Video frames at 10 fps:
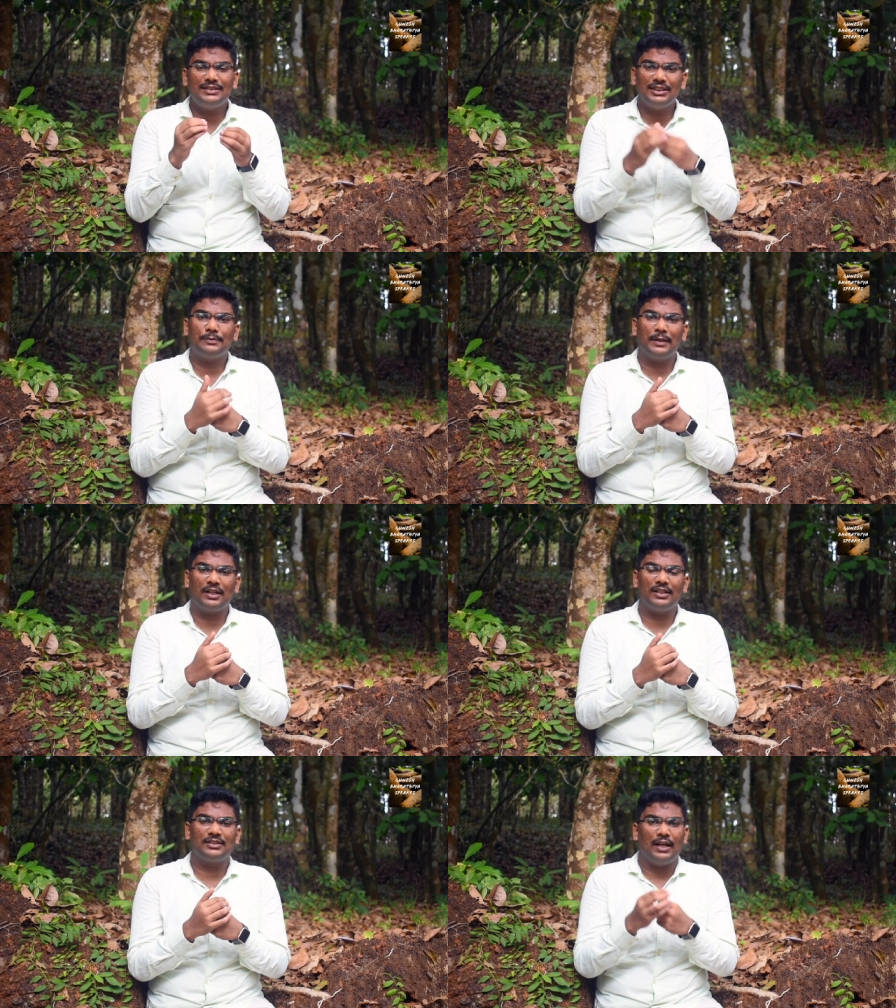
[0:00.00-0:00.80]
This
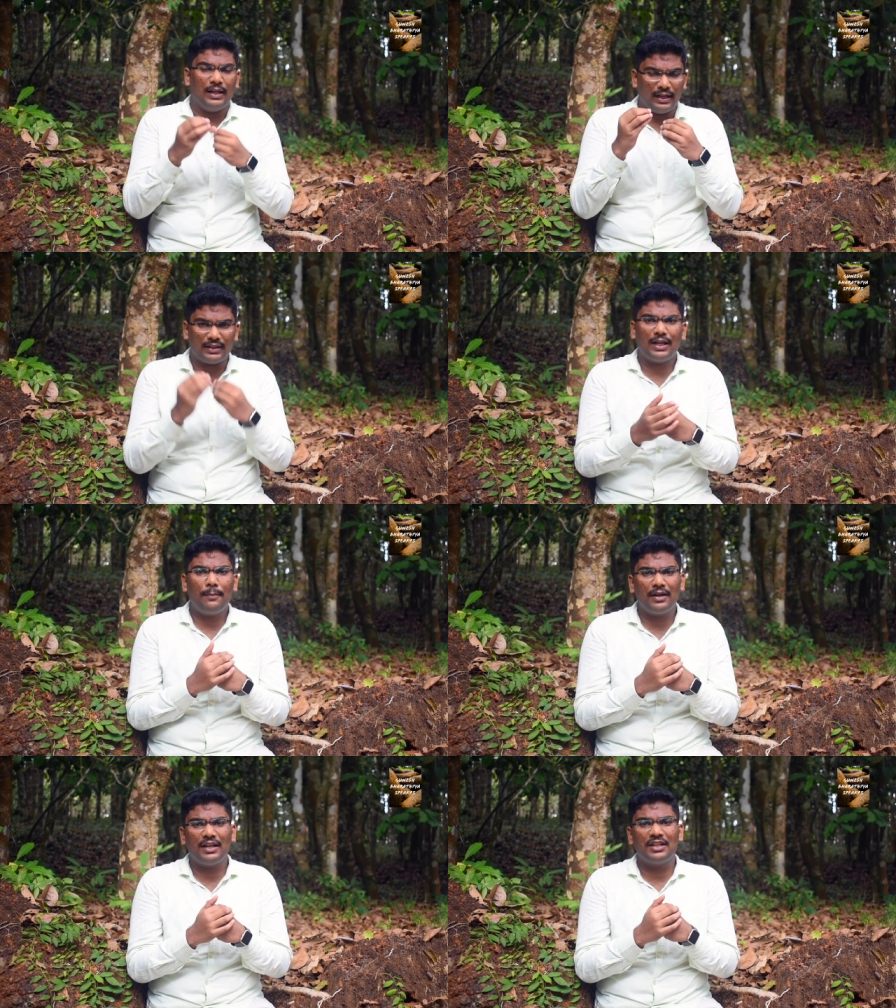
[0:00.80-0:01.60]
is because
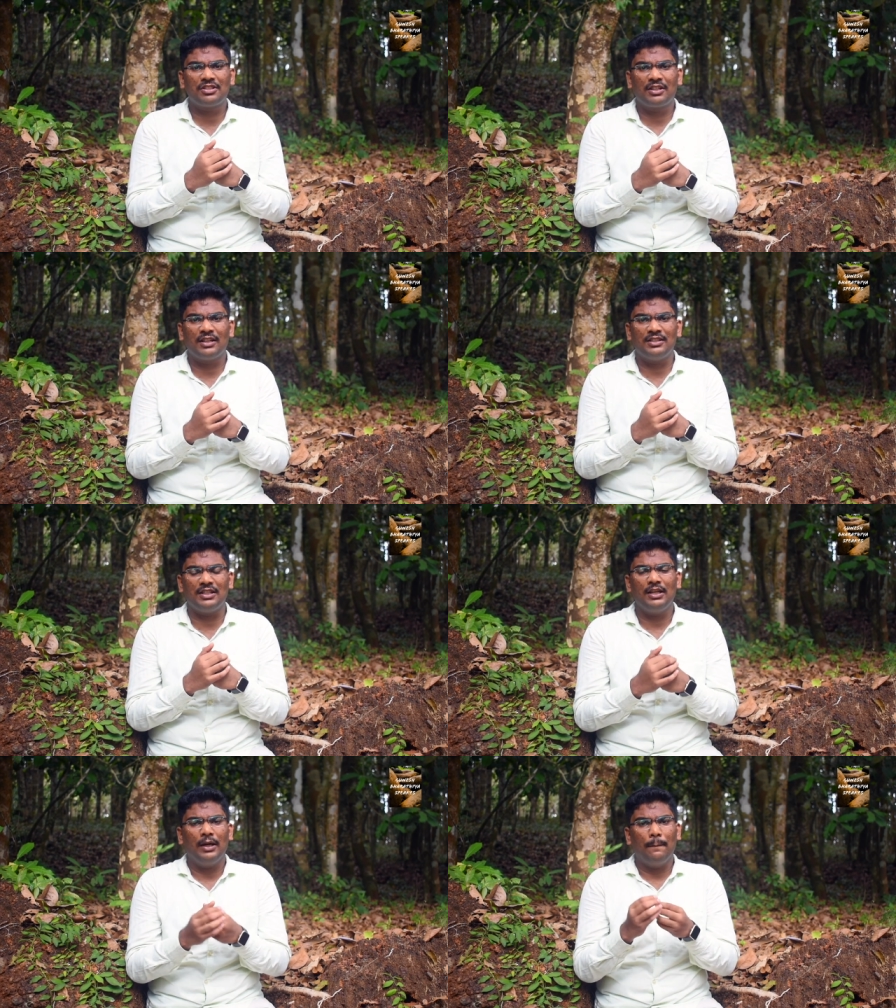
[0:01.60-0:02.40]
Lata
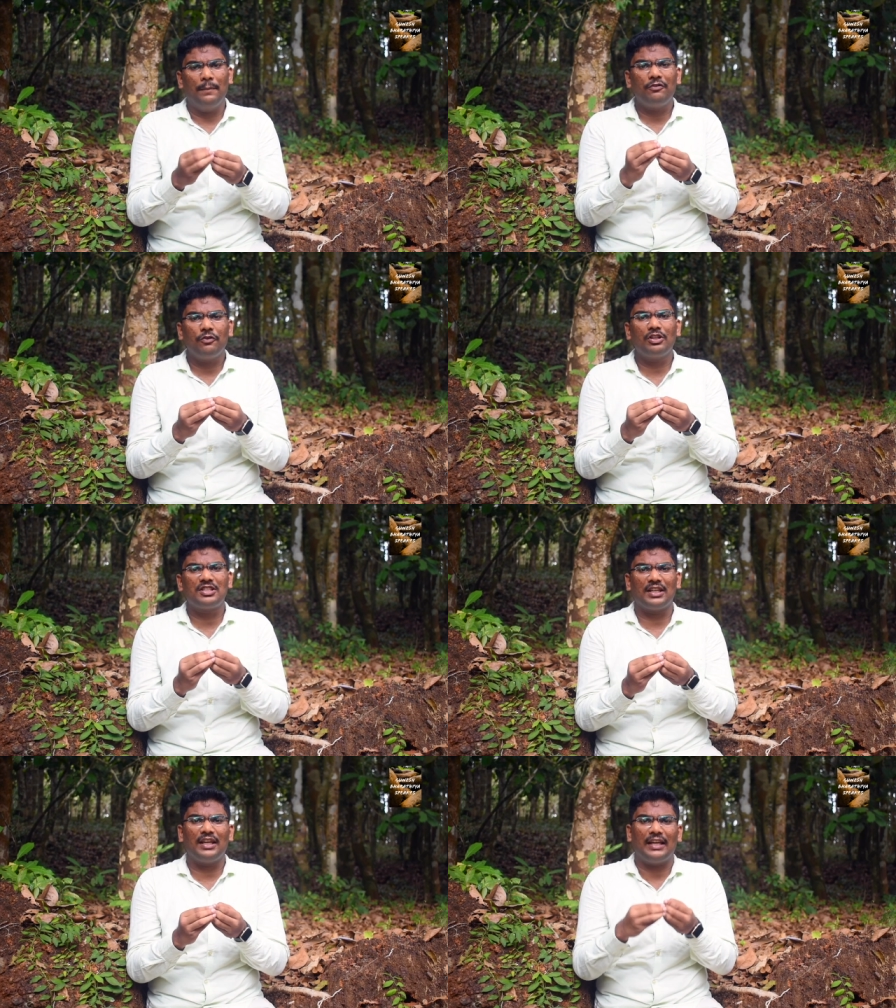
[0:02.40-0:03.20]
Mangeshkarji, before
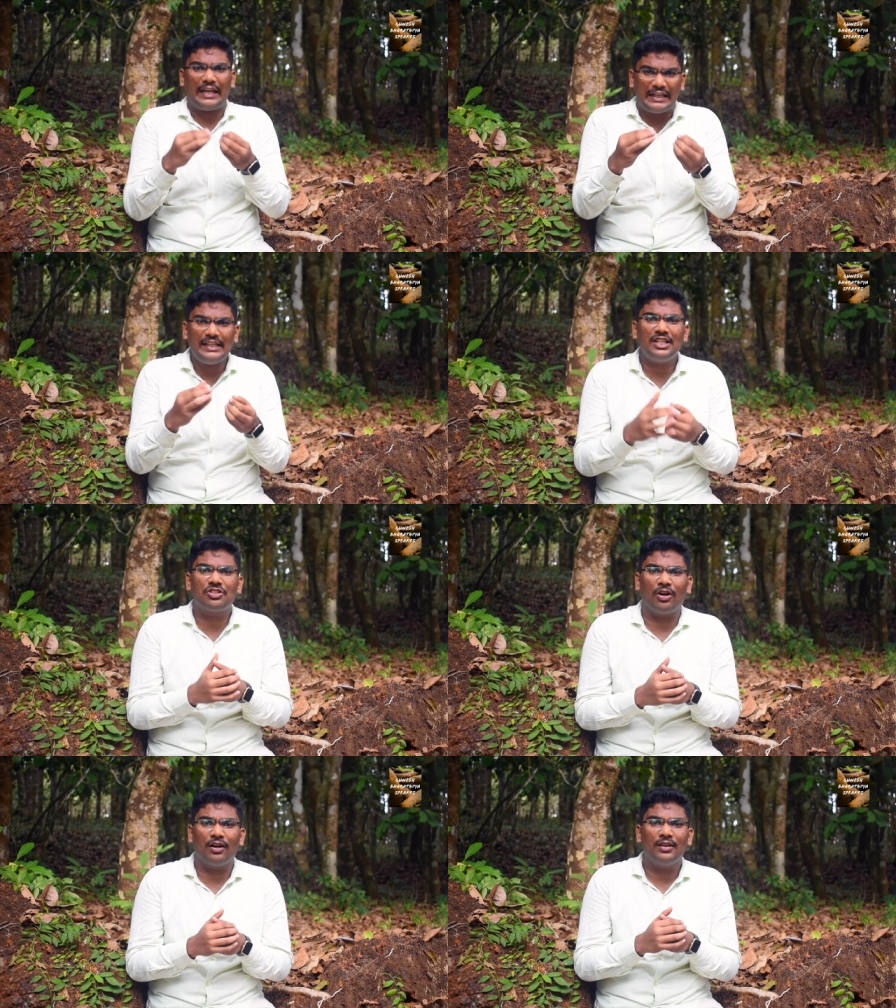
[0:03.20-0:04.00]
singing any
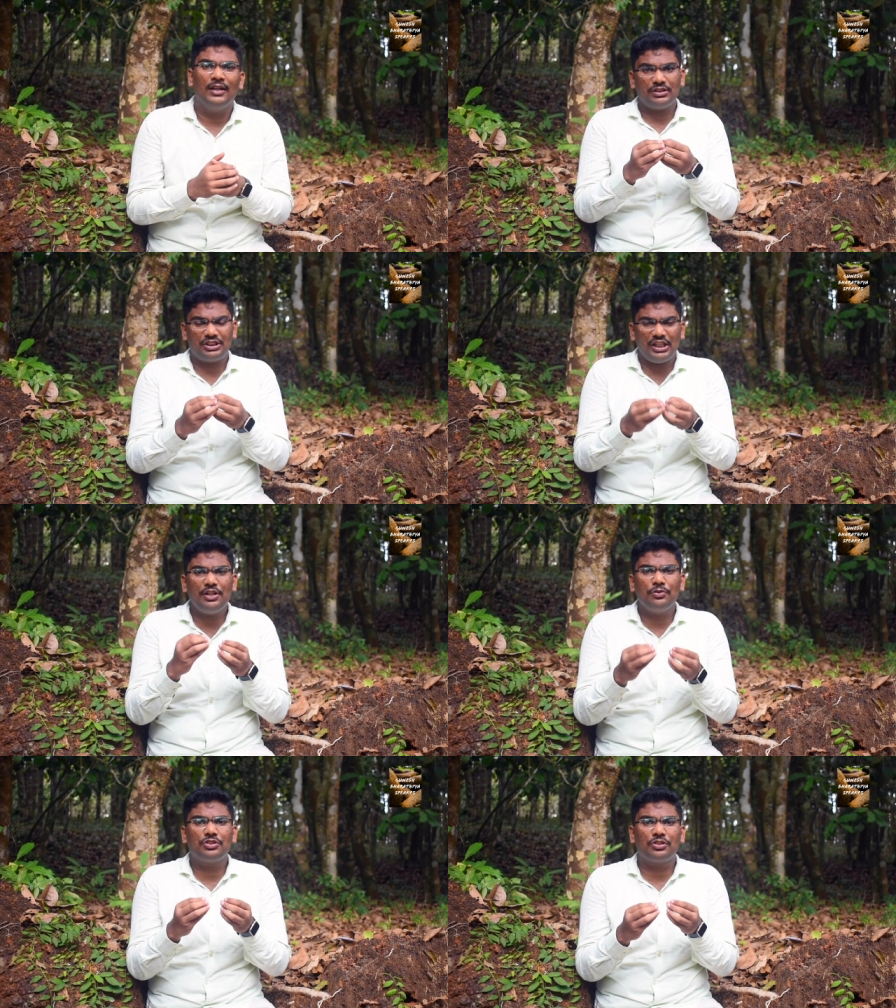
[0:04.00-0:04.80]
song,
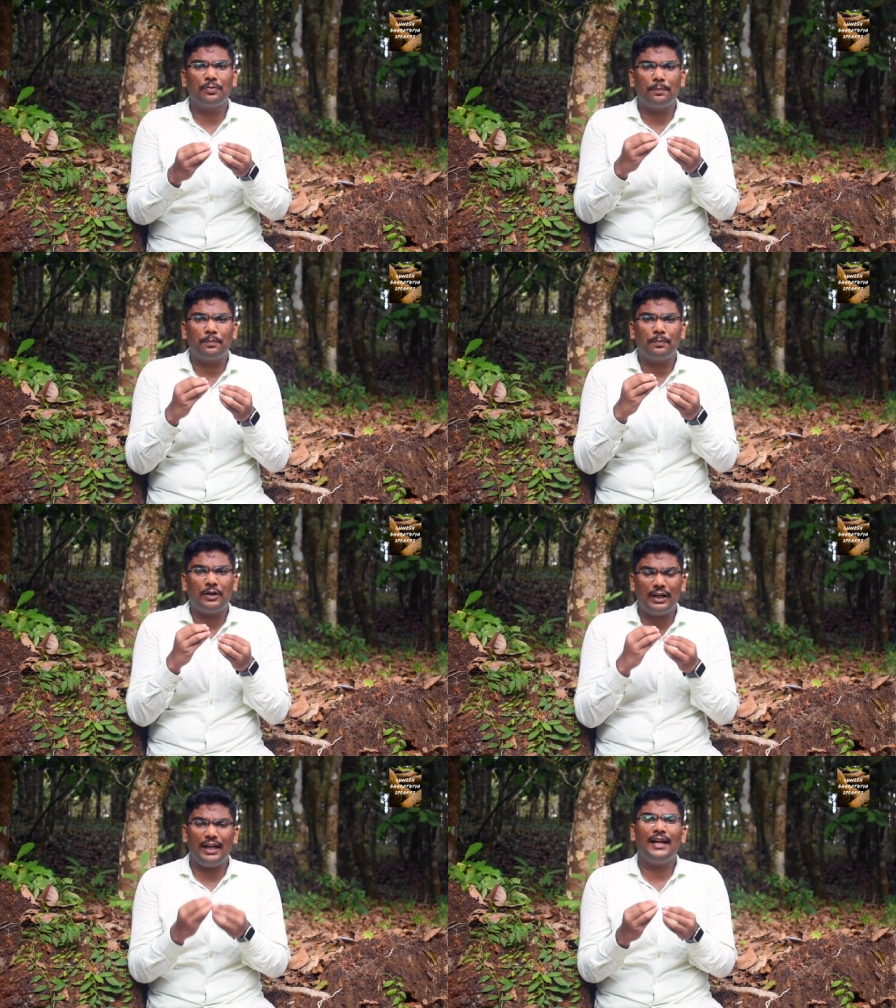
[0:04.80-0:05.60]
she used to
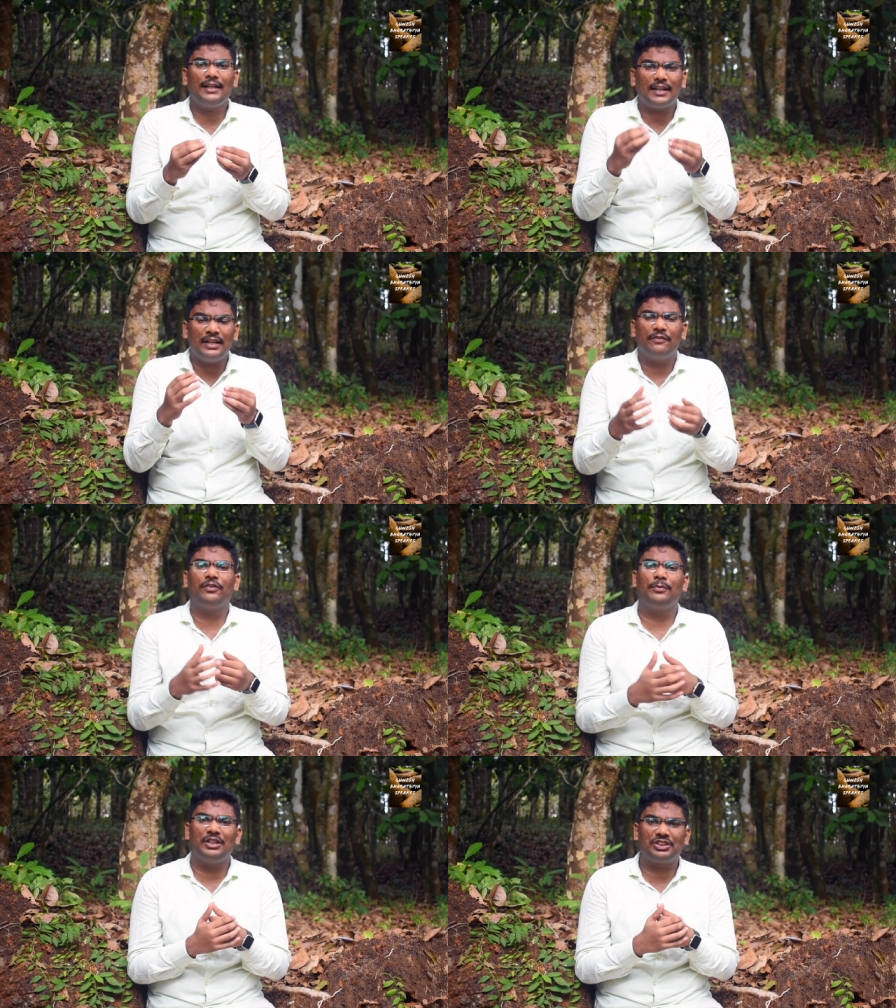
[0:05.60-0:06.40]
collect
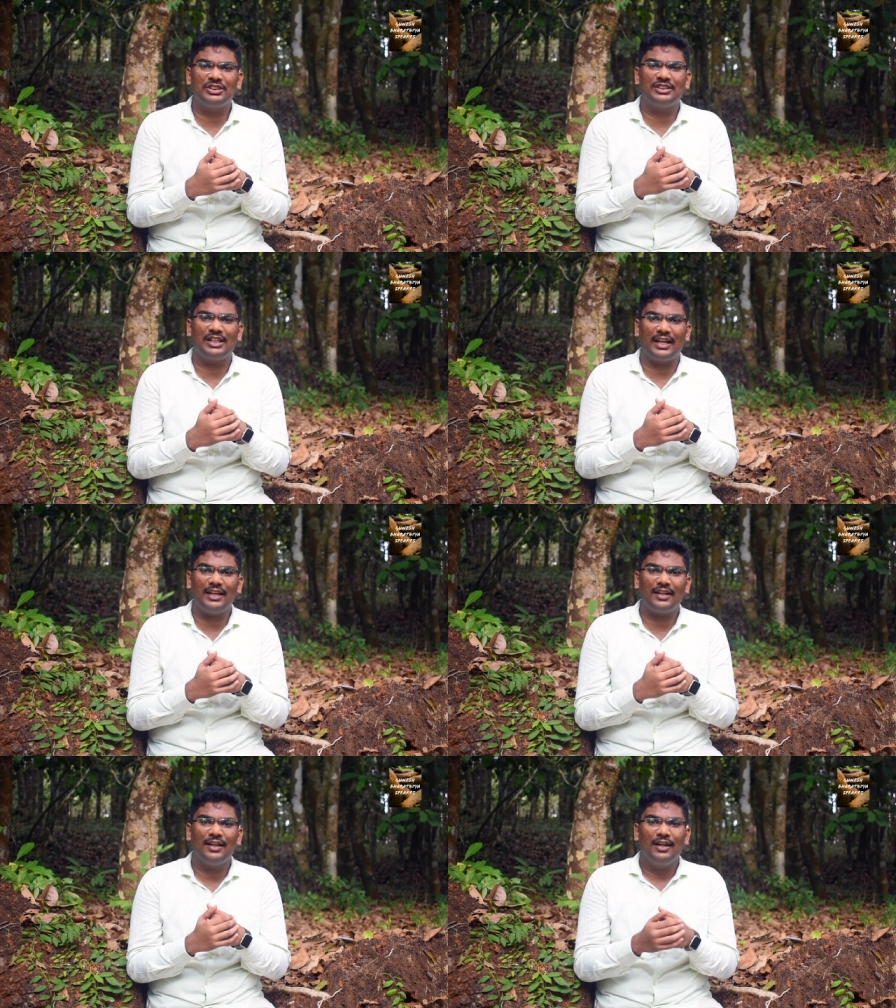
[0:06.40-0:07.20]
informations like